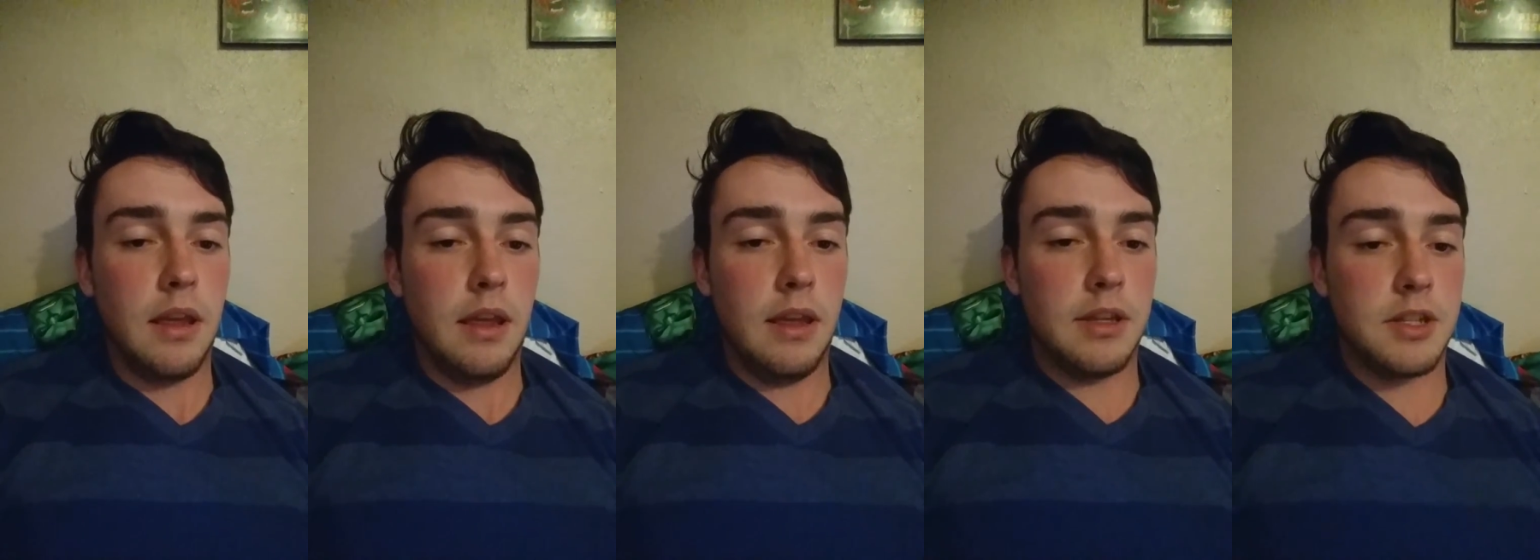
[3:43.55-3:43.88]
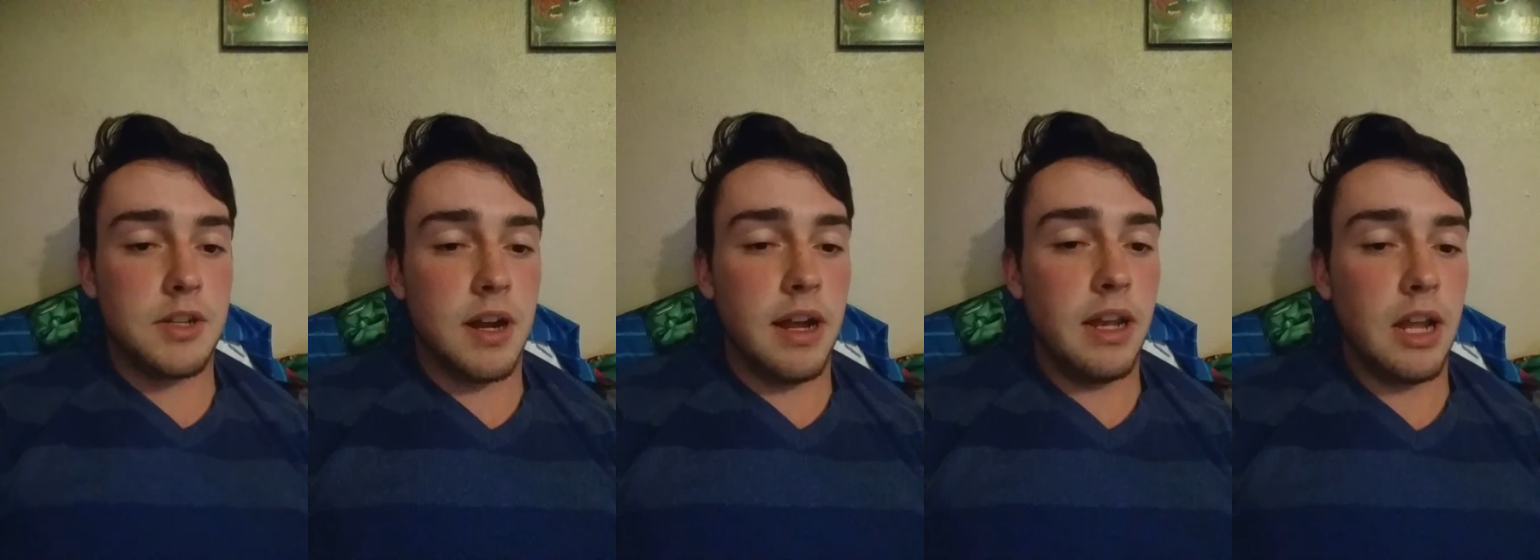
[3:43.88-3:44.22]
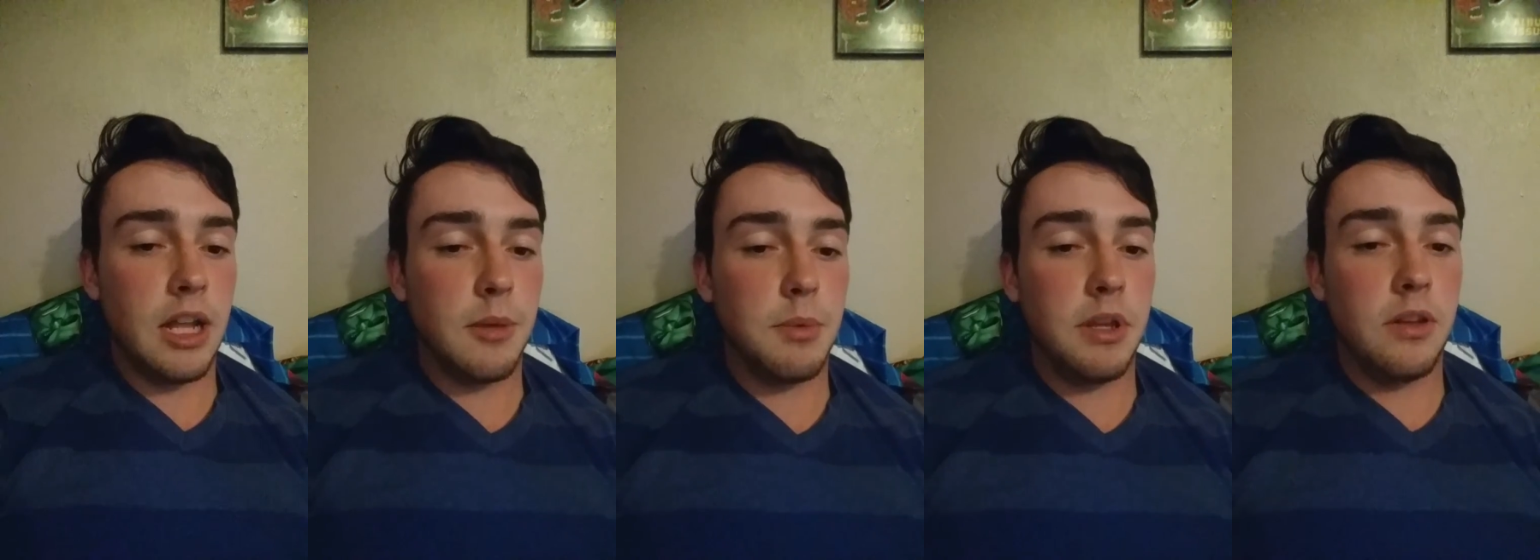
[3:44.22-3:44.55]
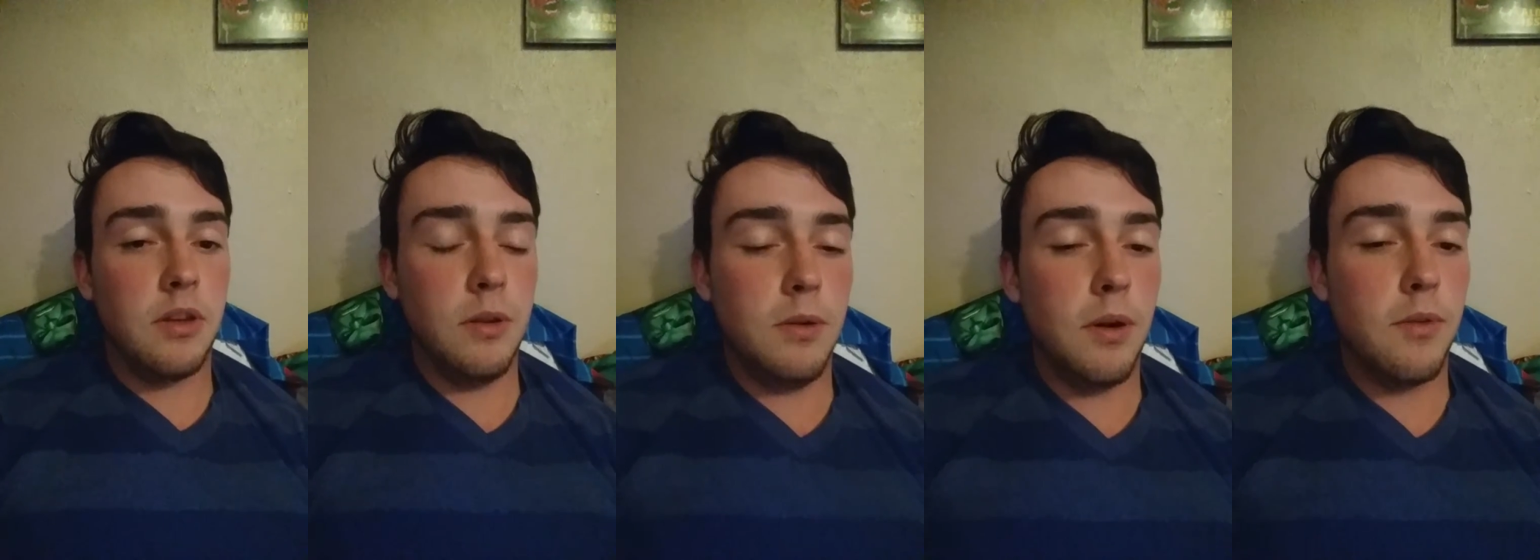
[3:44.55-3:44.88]
is trying not to be
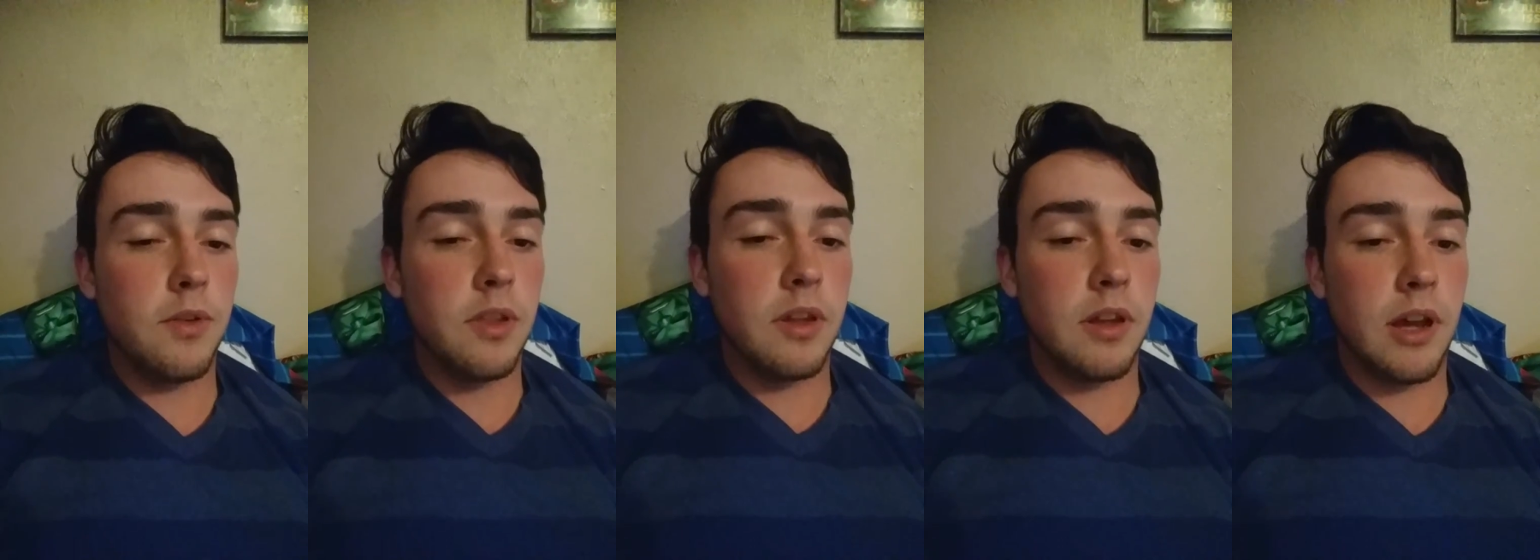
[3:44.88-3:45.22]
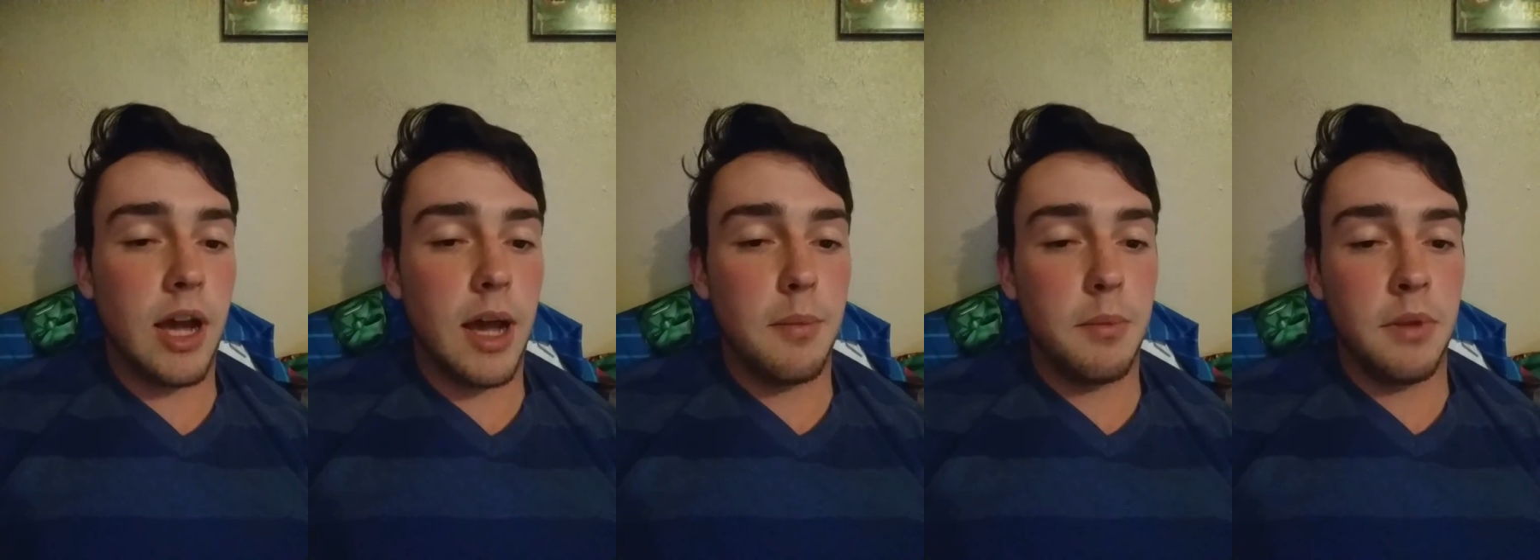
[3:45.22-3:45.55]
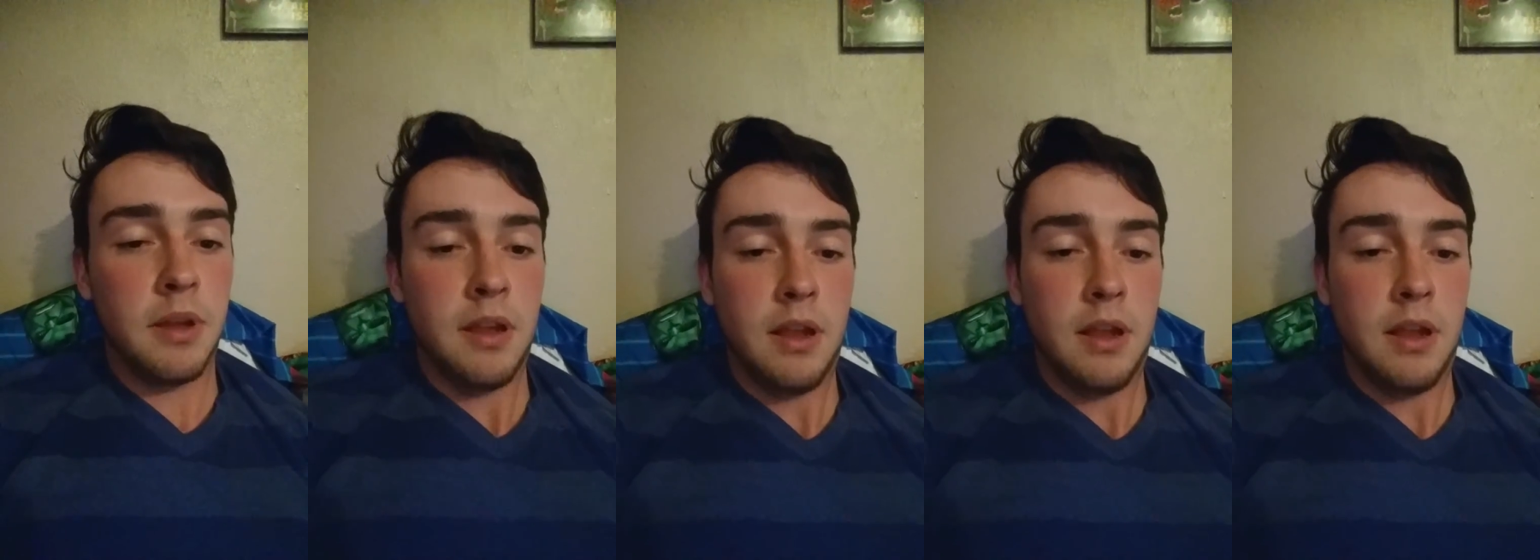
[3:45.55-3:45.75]
too over the top